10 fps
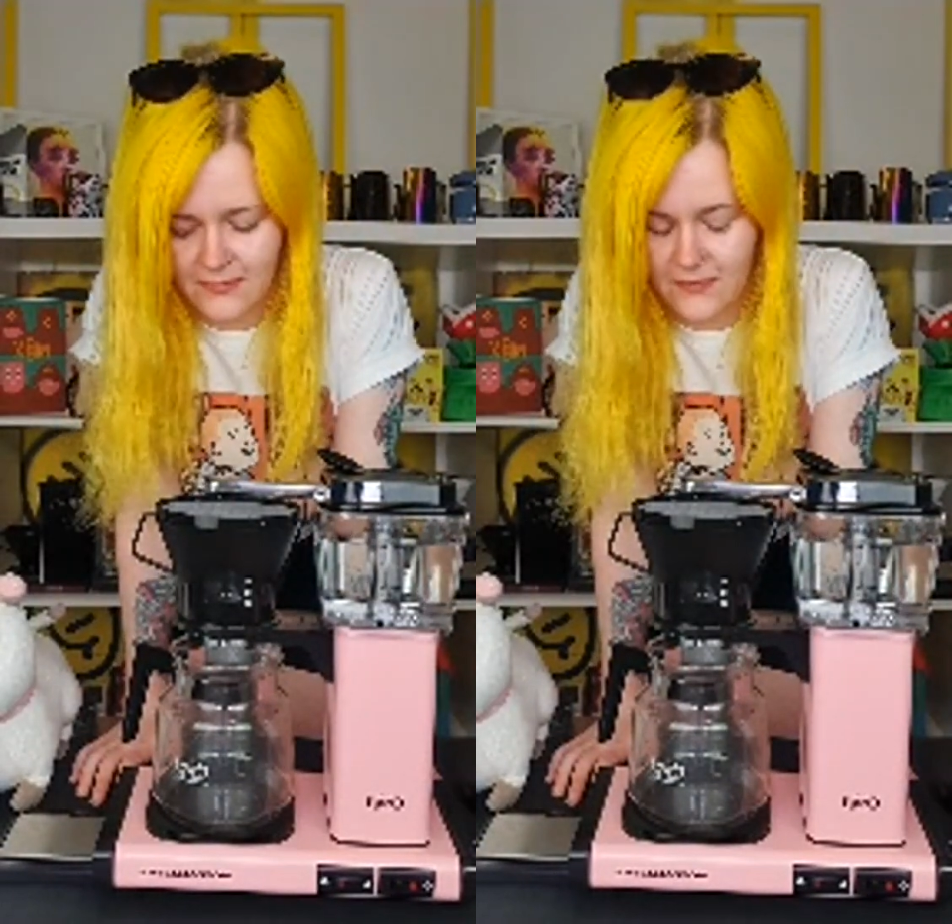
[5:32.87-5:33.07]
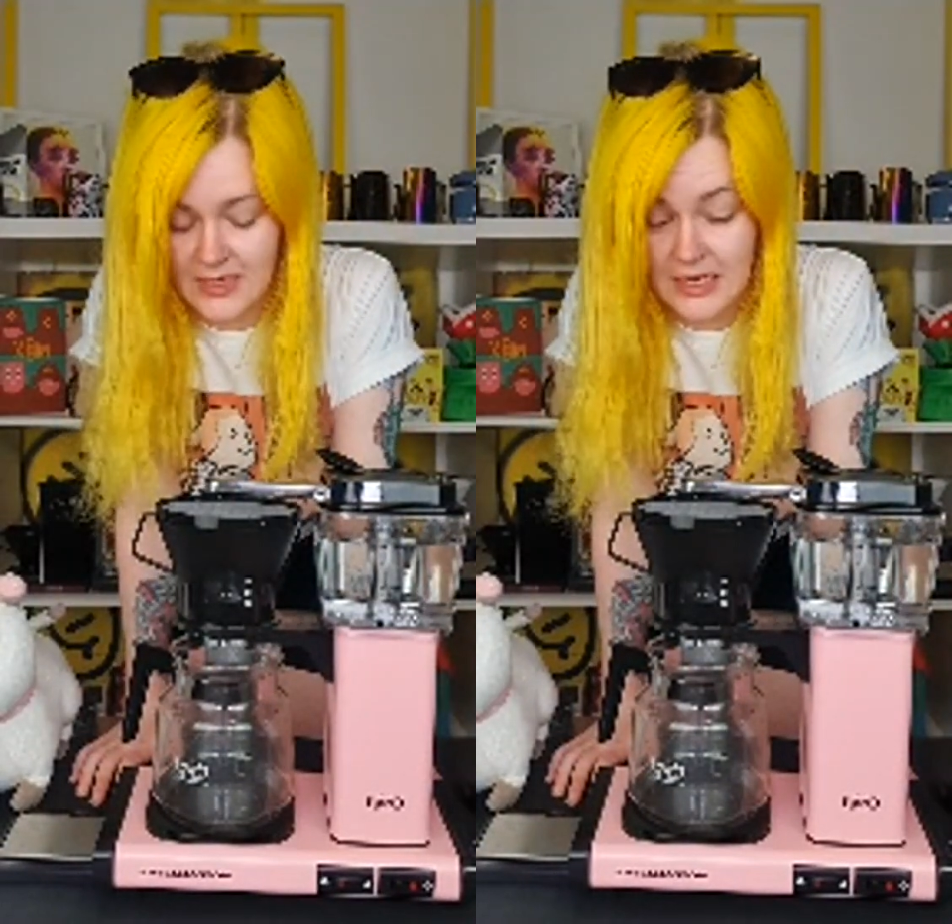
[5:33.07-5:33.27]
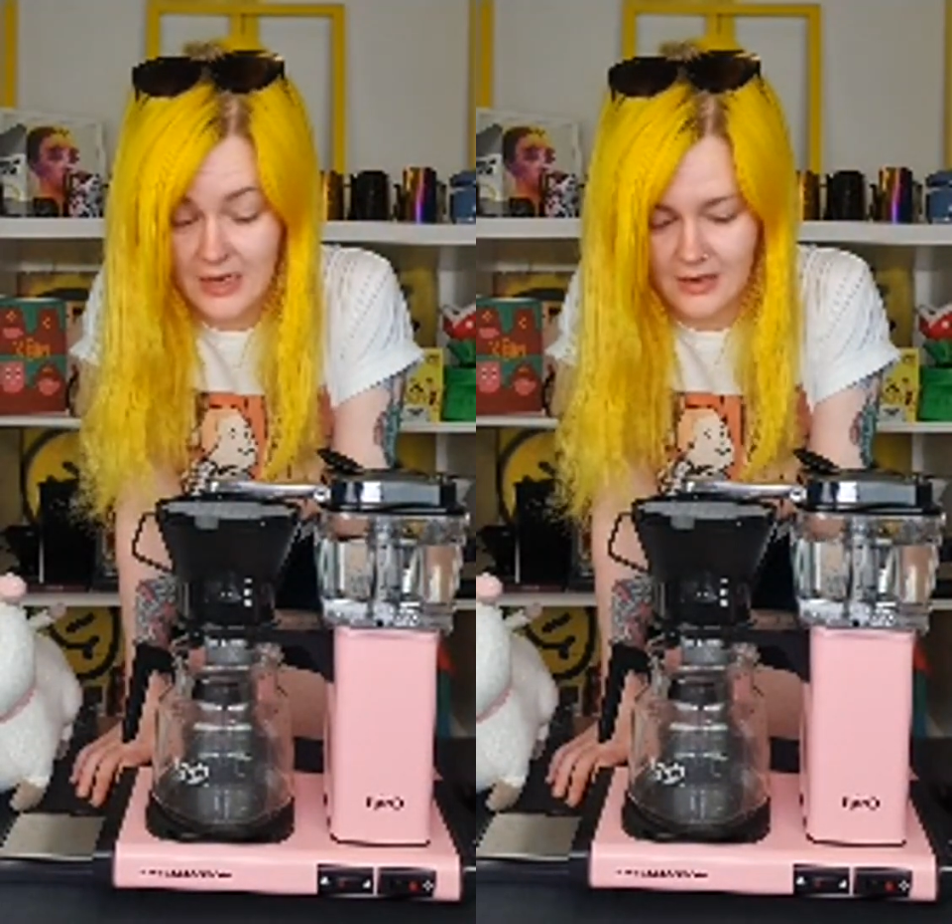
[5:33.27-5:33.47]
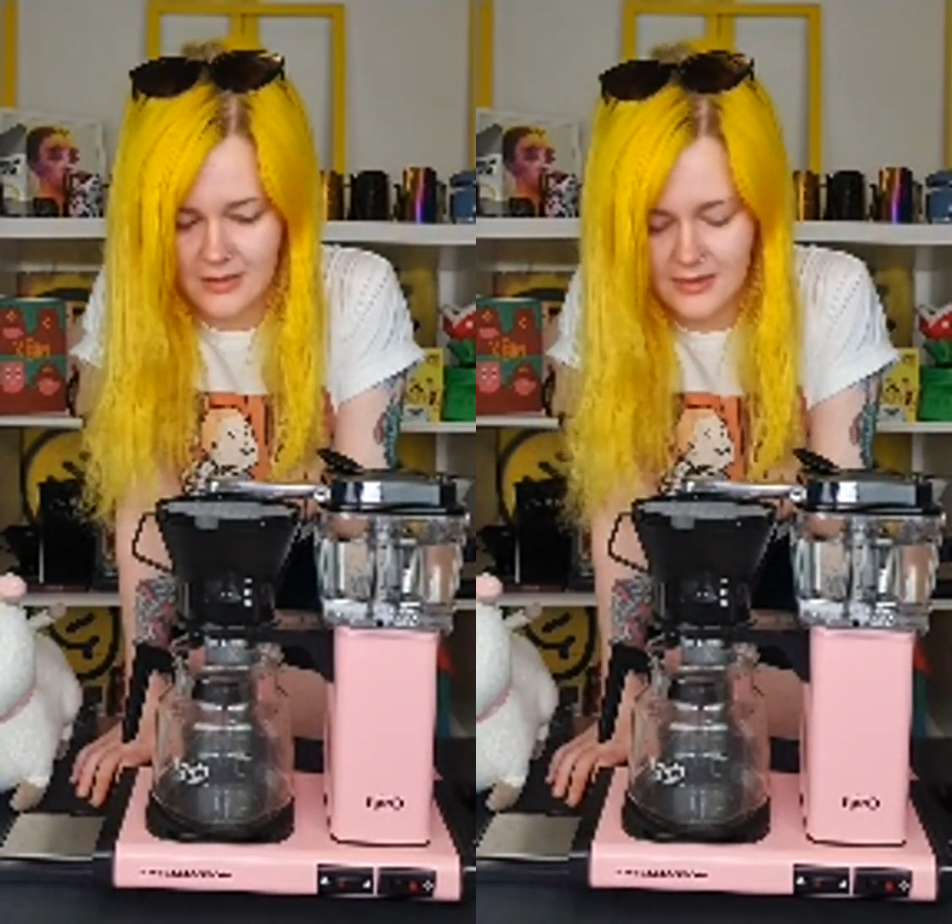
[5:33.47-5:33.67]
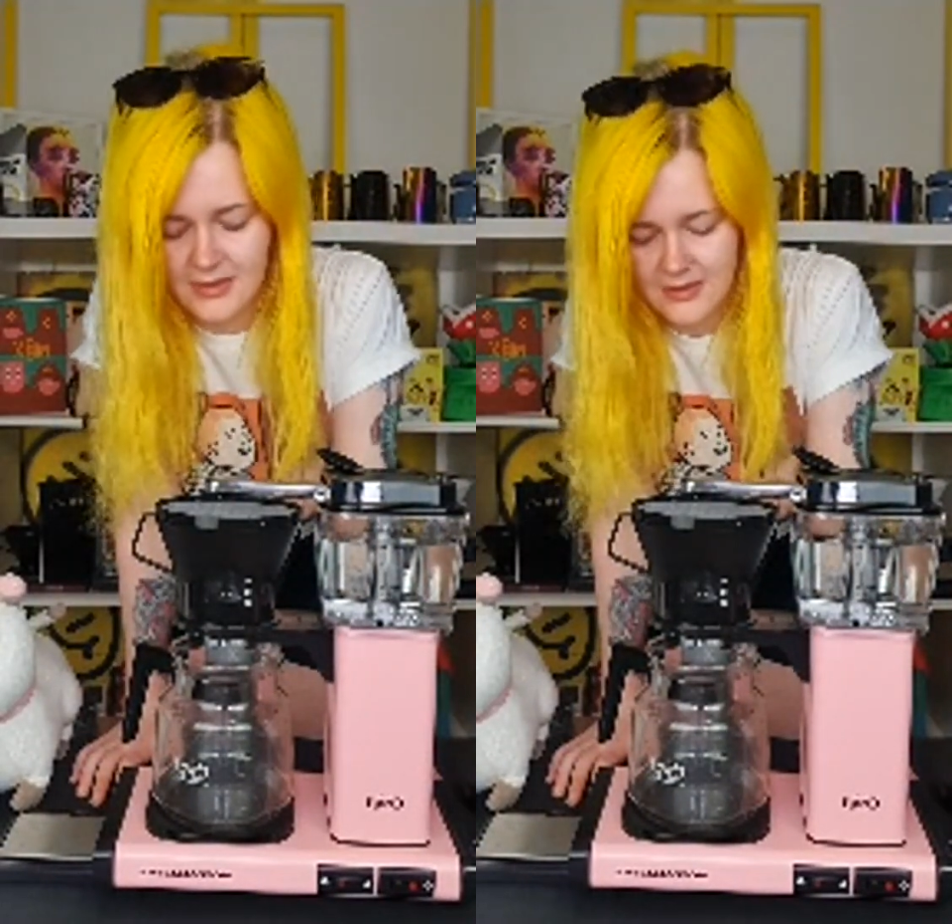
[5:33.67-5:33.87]
for
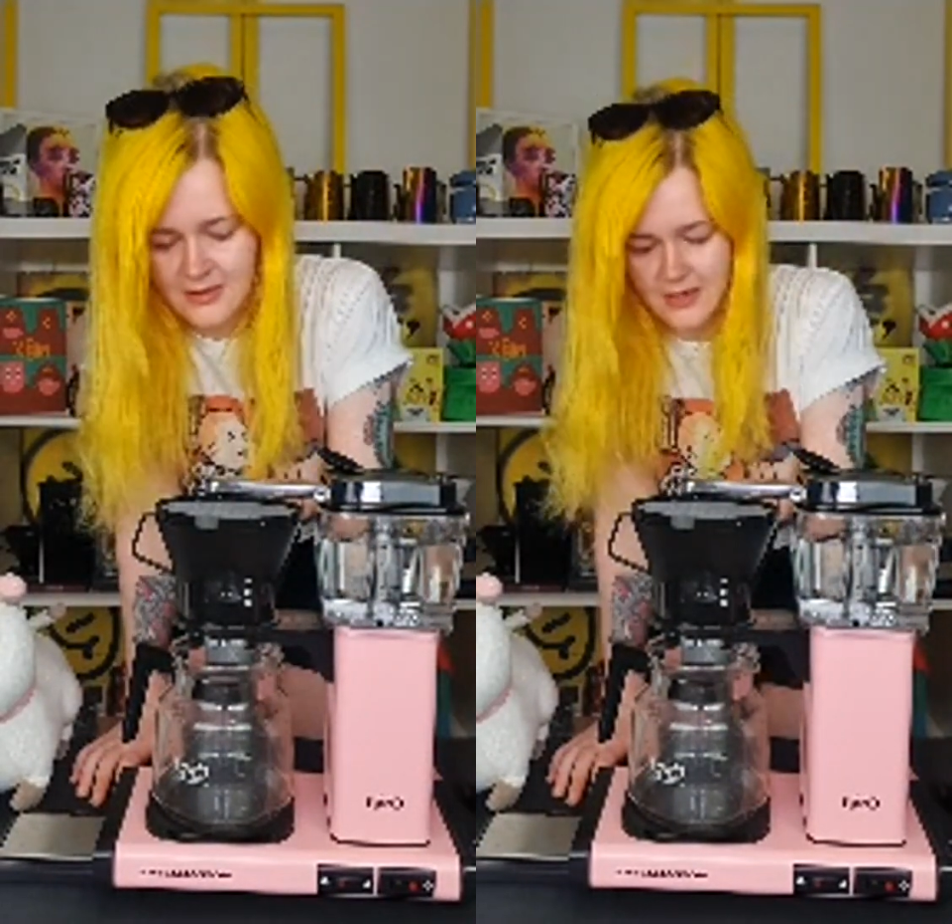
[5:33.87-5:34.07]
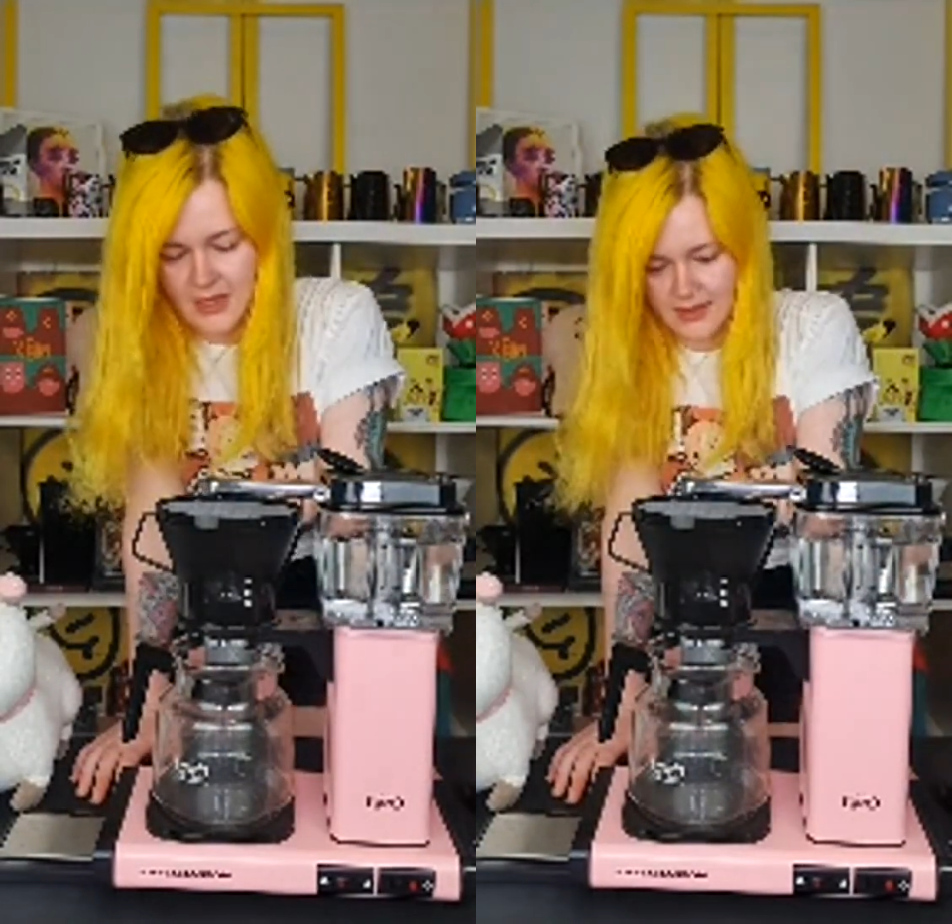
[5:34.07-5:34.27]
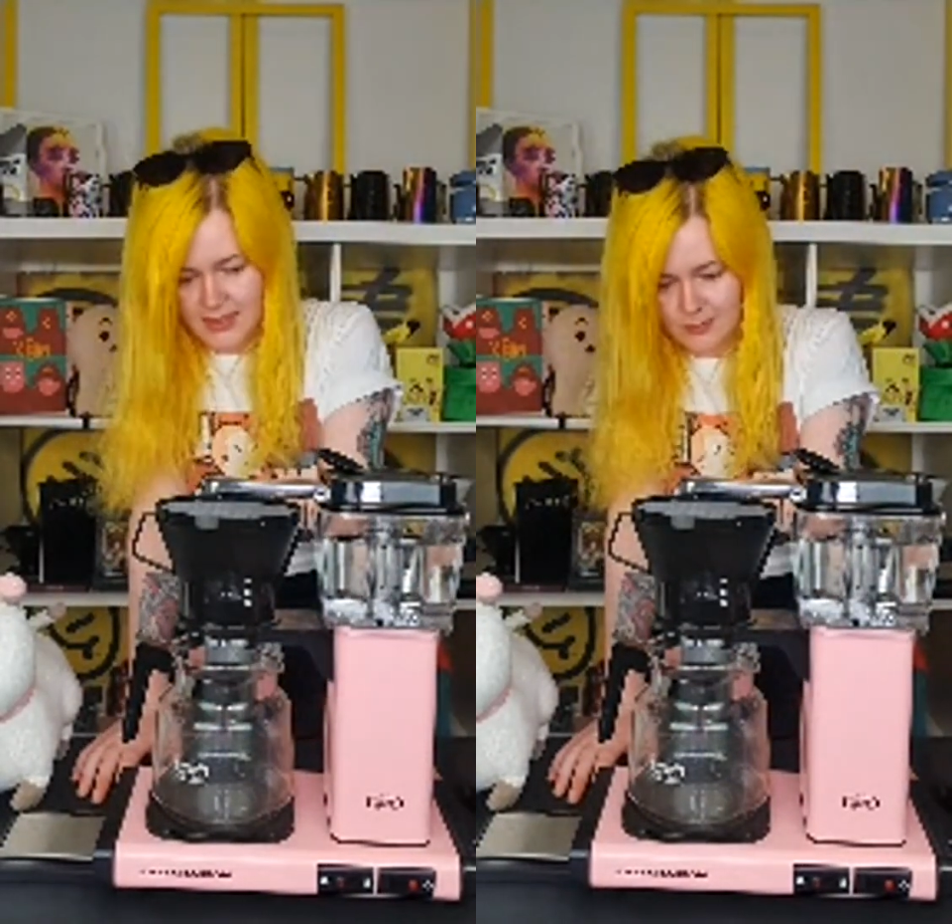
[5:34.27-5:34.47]
years, and this